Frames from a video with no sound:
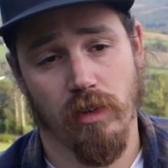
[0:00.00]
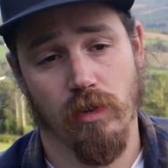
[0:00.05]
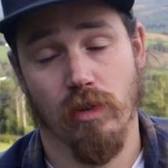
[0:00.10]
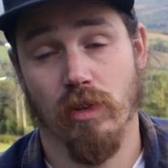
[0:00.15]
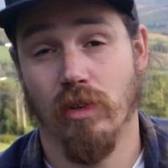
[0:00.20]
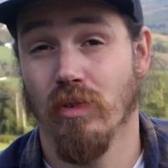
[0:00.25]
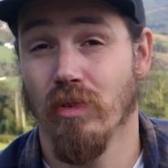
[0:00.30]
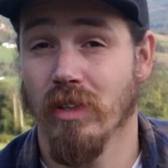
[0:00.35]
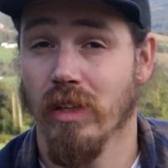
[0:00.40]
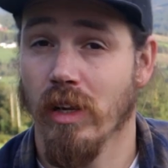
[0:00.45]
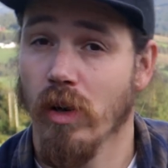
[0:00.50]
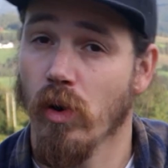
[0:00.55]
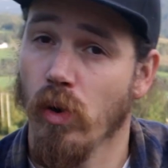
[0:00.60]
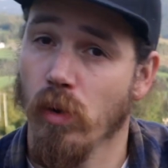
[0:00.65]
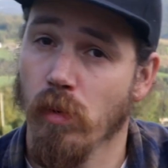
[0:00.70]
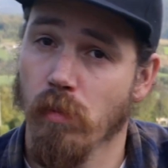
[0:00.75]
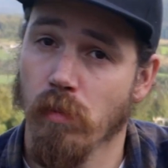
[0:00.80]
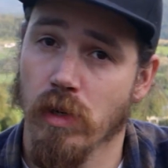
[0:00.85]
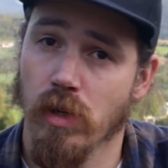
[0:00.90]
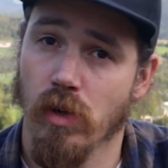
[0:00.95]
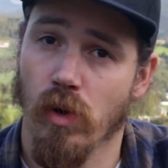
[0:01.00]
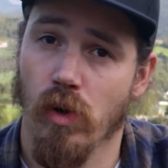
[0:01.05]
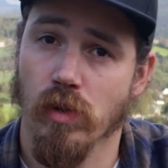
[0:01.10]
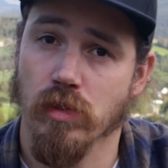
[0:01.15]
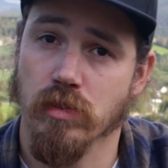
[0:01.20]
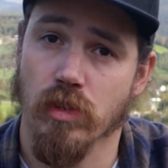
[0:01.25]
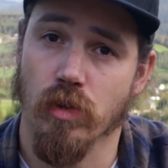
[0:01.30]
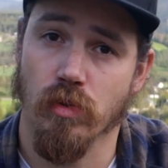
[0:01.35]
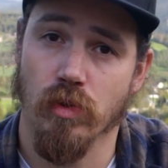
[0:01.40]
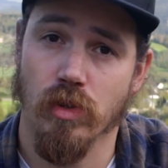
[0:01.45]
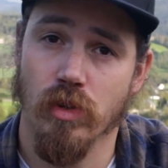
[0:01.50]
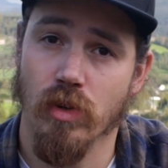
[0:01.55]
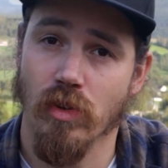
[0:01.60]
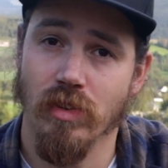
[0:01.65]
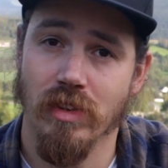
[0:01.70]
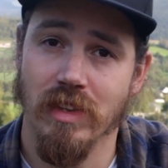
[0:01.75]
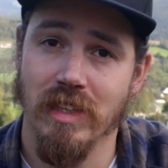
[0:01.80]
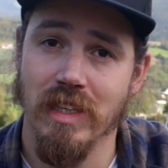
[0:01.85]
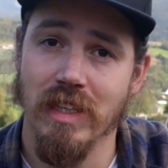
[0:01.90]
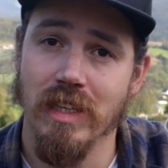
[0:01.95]
you can do it at home also. You
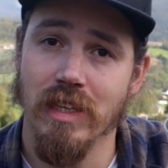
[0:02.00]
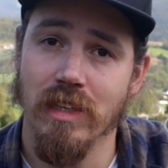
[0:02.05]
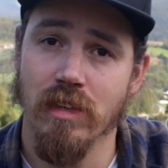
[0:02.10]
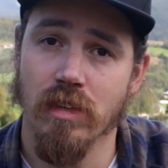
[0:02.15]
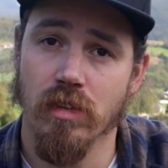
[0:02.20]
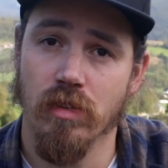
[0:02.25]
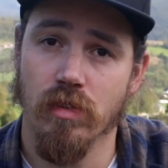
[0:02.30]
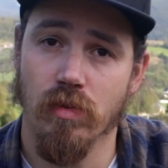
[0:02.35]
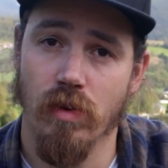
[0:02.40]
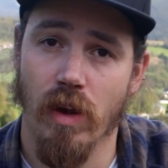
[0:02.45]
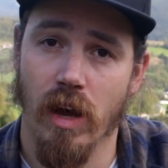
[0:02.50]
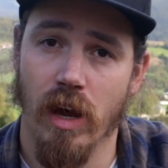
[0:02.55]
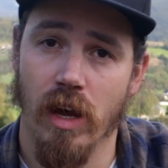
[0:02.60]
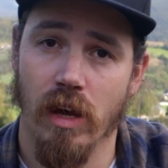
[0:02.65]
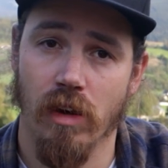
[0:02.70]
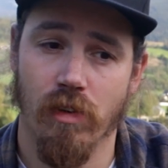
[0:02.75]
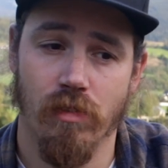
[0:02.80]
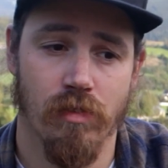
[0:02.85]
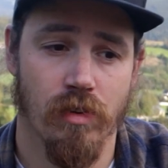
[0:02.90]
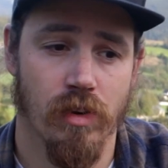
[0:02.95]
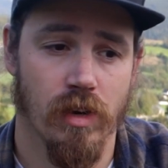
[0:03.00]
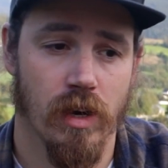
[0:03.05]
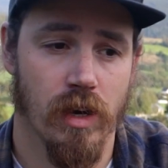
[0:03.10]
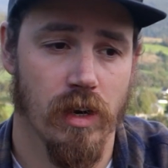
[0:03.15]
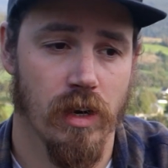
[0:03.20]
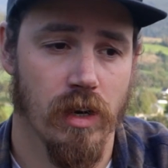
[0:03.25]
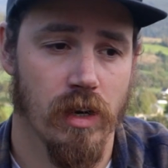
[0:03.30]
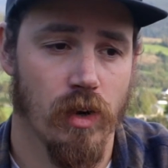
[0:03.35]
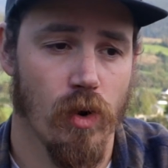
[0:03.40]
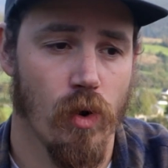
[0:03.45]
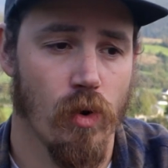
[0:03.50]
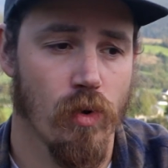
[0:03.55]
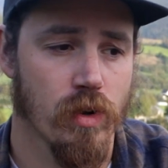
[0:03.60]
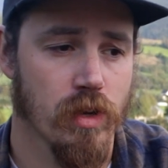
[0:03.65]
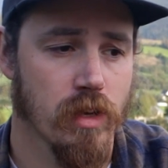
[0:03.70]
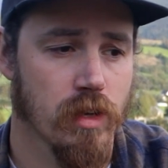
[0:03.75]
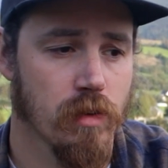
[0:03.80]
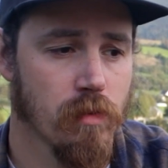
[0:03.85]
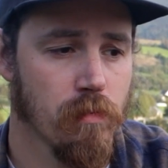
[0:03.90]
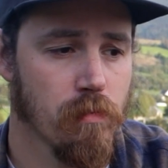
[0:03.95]
don't need to have an
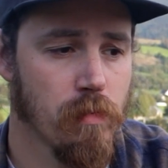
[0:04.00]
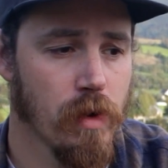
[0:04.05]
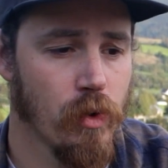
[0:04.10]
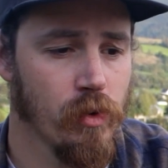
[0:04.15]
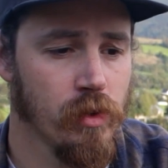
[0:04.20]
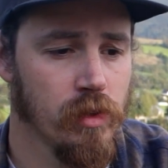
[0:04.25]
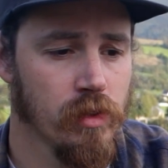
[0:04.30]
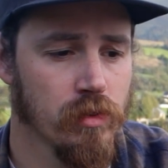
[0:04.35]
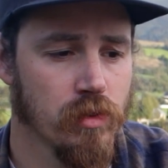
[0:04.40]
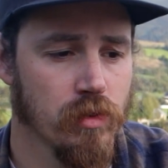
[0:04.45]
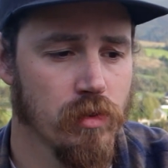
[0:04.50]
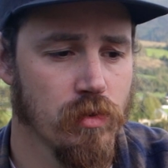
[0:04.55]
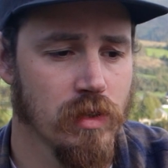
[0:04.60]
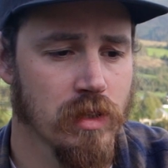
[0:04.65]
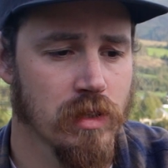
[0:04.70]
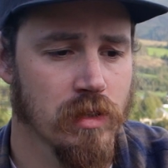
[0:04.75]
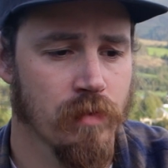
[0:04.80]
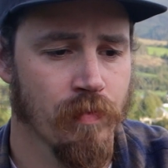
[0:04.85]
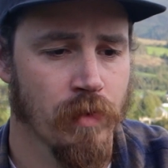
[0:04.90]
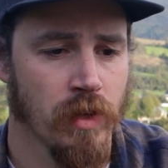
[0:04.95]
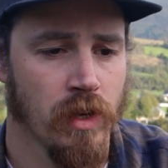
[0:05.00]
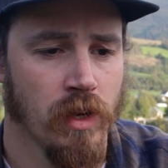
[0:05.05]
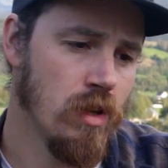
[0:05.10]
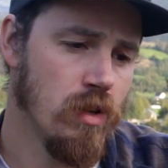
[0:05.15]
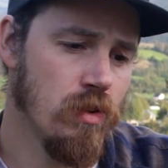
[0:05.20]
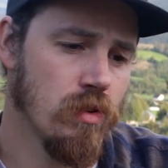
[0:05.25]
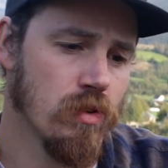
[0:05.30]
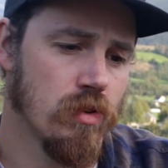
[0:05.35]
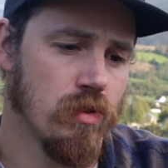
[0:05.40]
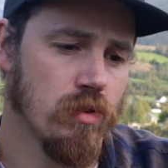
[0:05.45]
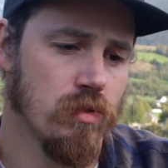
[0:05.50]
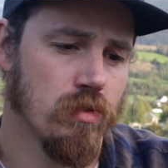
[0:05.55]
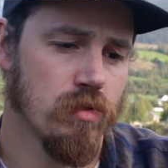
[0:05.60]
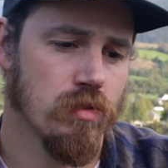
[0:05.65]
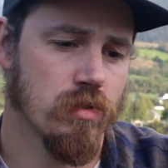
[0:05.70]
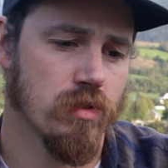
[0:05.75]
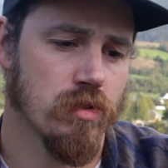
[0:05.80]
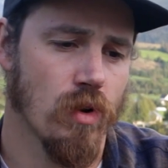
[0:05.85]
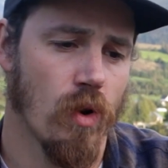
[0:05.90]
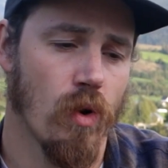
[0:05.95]
oak barrel to do it. You can
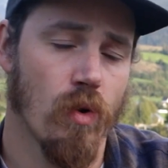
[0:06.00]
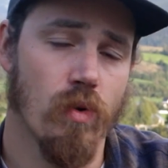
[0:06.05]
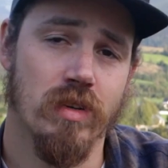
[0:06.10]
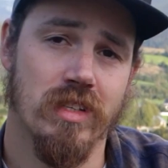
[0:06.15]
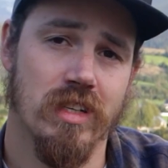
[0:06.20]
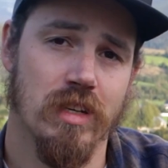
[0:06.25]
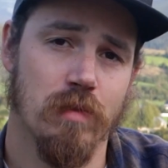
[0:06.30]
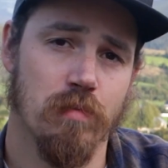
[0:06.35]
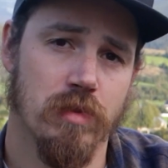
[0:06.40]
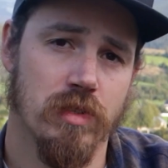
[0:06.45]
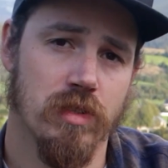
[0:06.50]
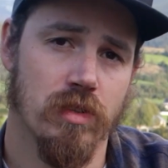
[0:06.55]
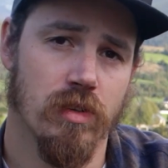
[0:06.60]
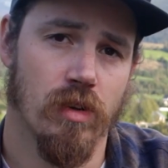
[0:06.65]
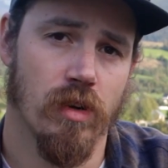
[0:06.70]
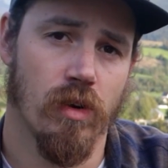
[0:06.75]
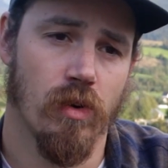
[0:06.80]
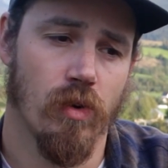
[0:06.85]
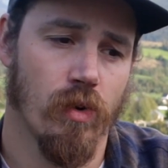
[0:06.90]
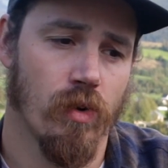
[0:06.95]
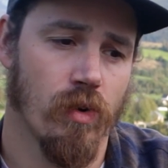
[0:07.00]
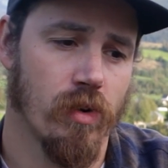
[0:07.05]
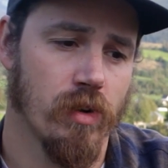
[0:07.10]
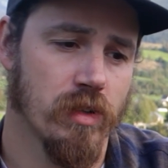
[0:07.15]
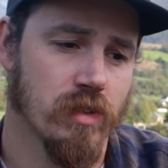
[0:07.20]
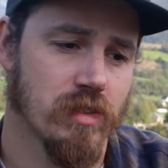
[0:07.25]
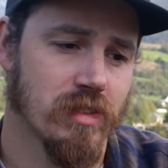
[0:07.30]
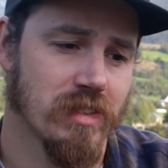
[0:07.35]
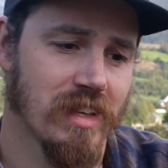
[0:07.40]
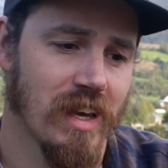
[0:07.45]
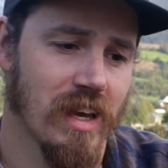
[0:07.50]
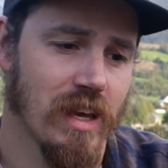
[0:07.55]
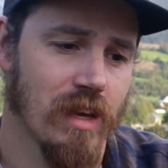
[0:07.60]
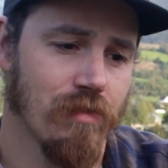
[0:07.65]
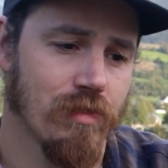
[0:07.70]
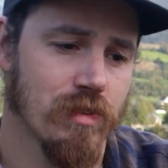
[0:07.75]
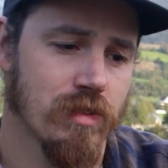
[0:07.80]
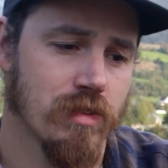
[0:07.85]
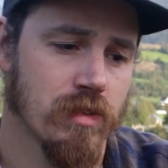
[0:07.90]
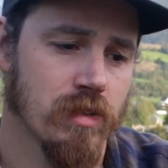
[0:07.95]
use oak chips or
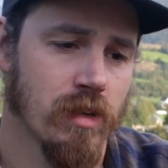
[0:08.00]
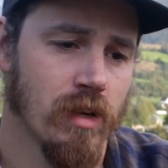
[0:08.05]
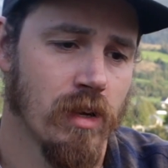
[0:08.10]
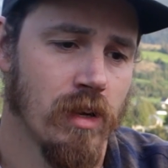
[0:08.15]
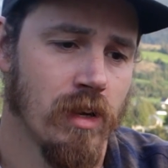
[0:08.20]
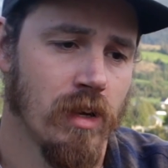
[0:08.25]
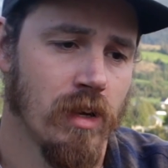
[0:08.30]
staves